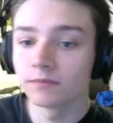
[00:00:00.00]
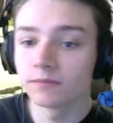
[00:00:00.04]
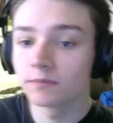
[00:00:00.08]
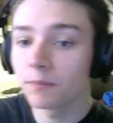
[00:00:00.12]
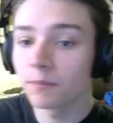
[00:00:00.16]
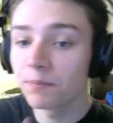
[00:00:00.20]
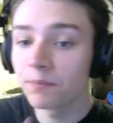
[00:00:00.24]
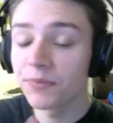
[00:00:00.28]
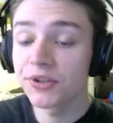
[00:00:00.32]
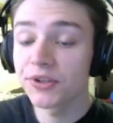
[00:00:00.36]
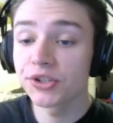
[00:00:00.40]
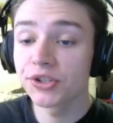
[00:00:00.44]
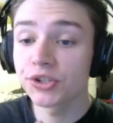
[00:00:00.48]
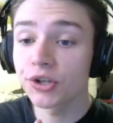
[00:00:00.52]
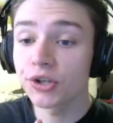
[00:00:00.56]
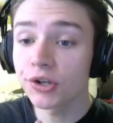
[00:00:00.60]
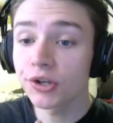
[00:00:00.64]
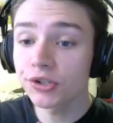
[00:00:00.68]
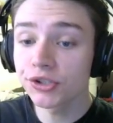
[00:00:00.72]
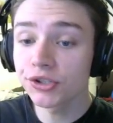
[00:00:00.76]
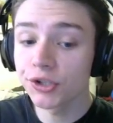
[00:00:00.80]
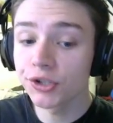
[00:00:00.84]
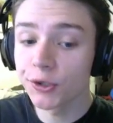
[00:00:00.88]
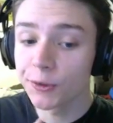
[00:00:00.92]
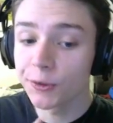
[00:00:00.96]
This is
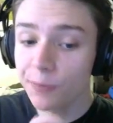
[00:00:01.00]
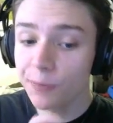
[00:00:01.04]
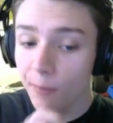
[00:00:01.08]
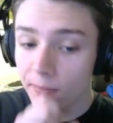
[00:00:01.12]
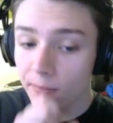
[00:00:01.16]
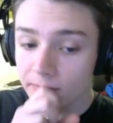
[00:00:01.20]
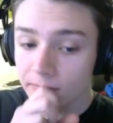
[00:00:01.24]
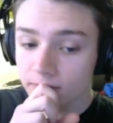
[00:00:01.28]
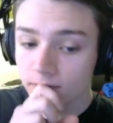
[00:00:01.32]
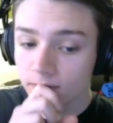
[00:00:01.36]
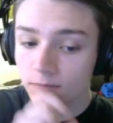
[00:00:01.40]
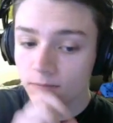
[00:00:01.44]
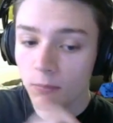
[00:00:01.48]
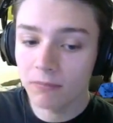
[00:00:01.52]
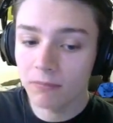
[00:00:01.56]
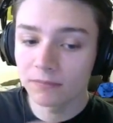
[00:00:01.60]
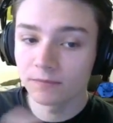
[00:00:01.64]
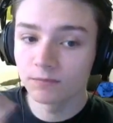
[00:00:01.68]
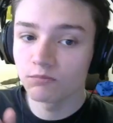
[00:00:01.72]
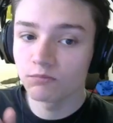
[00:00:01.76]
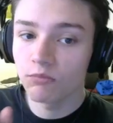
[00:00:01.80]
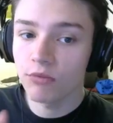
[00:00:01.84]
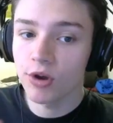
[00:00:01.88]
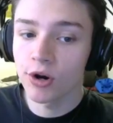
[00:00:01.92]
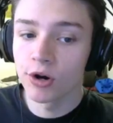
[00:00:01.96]
also
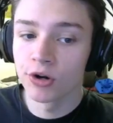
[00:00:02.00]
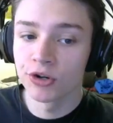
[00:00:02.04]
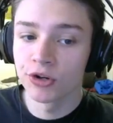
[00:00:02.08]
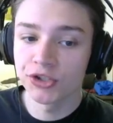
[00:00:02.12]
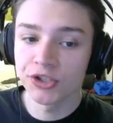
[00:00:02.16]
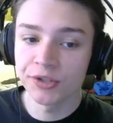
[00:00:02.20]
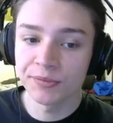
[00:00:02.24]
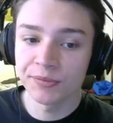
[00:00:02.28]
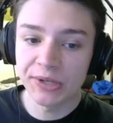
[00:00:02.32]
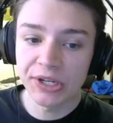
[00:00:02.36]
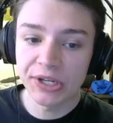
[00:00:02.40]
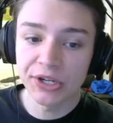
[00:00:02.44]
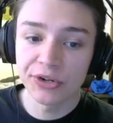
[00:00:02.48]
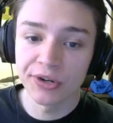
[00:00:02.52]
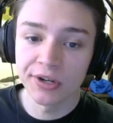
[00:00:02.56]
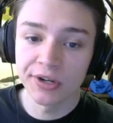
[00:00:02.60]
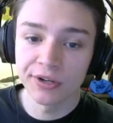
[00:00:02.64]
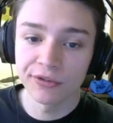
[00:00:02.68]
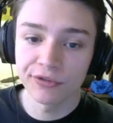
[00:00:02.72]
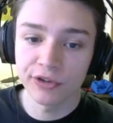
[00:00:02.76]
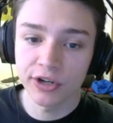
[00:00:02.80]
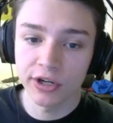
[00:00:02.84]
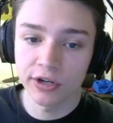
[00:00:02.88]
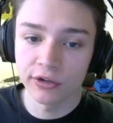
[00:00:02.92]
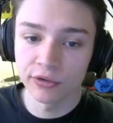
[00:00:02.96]
RGB Grand
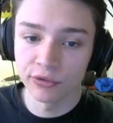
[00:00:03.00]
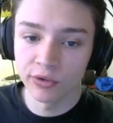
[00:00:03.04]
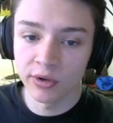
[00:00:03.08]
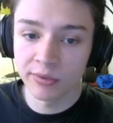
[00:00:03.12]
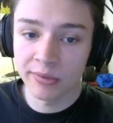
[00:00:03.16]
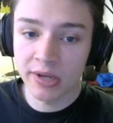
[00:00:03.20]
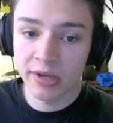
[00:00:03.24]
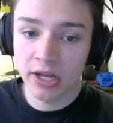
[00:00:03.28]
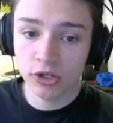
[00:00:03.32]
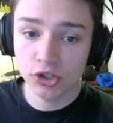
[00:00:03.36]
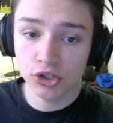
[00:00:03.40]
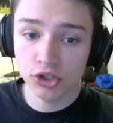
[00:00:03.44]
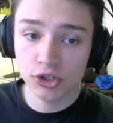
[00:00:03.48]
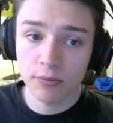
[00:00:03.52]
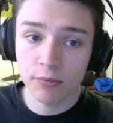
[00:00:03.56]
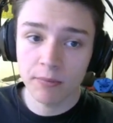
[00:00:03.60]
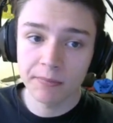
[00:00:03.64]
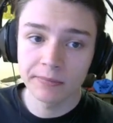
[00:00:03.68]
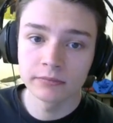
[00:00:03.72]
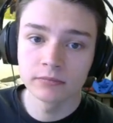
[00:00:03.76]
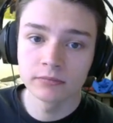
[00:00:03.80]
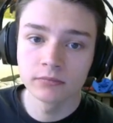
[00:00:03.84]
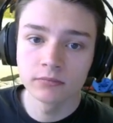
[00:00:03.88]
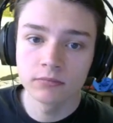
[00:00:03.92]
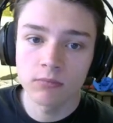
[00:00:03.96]
Final rematch,
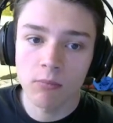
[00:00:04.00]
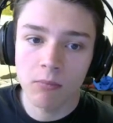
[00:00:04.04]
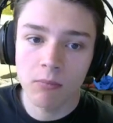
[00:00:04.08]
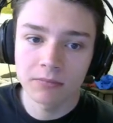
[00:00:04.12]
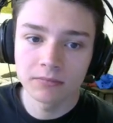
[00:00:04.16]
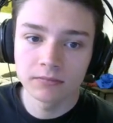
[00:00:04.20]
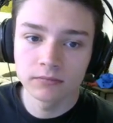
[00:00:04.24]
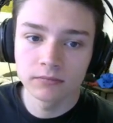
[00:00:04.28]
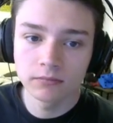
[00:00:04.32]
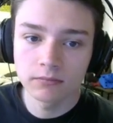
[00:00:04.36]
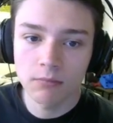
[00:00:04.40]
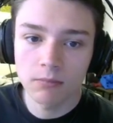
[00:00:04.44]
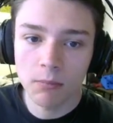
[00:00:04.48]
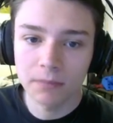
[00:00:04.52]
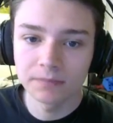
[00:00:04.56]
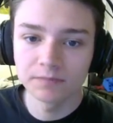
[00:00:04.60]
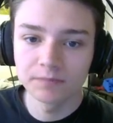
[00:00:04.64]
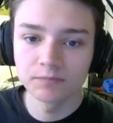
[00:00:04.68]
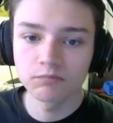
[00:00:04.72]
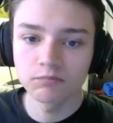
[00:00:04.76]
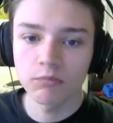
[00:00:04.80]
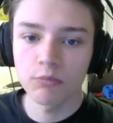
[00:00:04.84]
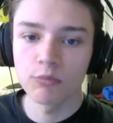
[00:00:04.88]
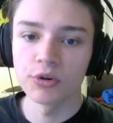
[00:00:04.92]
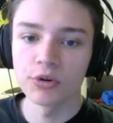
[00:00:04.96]

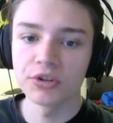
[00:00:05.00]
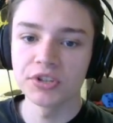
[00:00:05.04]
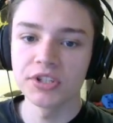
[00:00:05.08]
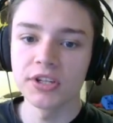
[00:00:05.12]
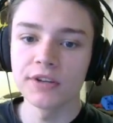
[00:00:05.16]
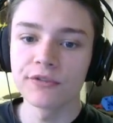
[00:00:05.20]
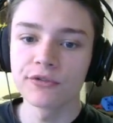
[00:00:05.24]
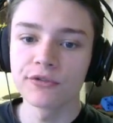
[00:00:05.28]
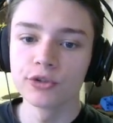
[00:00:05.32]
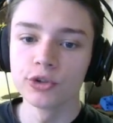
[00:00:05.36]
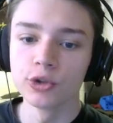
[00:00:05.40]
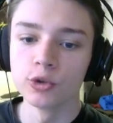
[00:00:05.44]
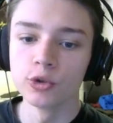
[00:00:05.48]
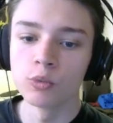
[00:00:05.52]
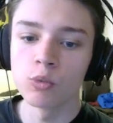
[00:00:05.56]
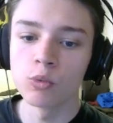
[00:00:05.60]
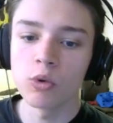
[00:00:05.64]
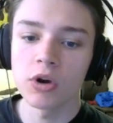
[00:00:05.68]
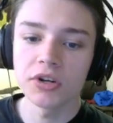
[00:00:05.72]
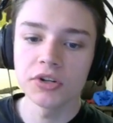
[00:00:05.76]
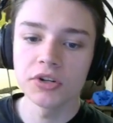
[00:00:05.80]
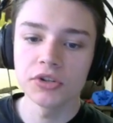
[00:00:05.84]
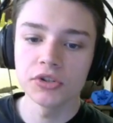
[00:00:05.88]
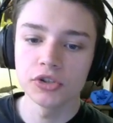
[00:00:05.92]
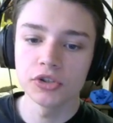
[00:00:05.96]
where TF Crew
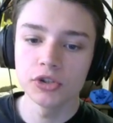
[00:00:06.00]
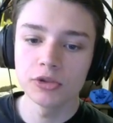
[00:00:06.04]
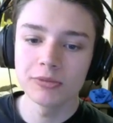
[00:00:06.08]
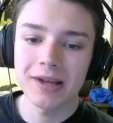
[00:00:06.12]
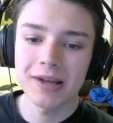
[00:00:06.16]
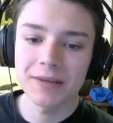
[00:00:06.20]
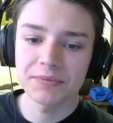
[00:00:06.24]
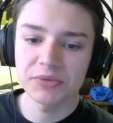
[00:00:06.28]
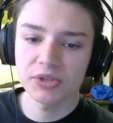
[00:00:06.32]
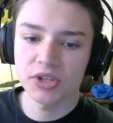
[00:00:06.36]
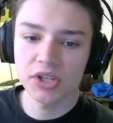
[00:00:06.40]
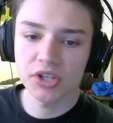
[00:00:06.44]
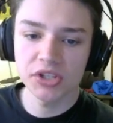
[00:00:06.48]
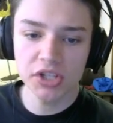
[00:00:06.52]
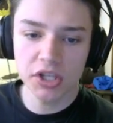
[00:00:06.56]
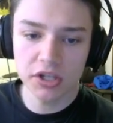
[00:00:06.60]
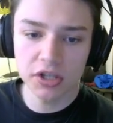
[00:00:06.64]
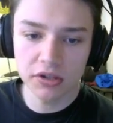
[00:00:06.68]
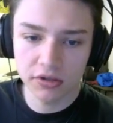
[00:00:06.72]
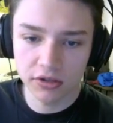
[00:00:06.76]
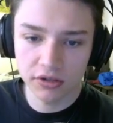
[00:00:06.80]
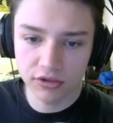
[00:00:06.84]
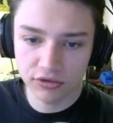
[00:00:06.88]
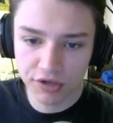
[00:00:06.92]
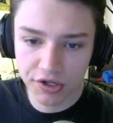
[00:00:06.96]
won in 2 maps. They say it
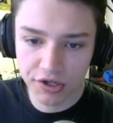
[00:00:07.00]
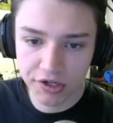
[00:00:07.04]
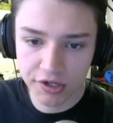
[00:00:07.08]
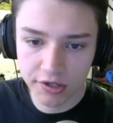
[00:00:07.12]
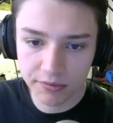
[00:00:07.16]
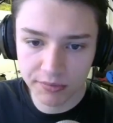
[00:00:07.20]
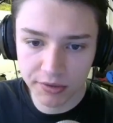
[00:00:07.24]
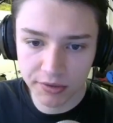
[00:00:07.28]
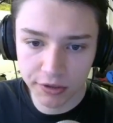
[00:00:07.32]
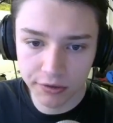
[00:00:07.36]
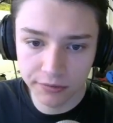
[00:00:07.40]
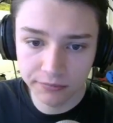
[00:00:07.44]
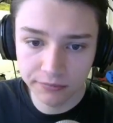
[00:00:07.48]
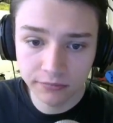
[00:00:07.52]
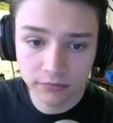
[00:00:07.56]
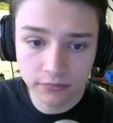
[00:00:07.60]
in this write-up here.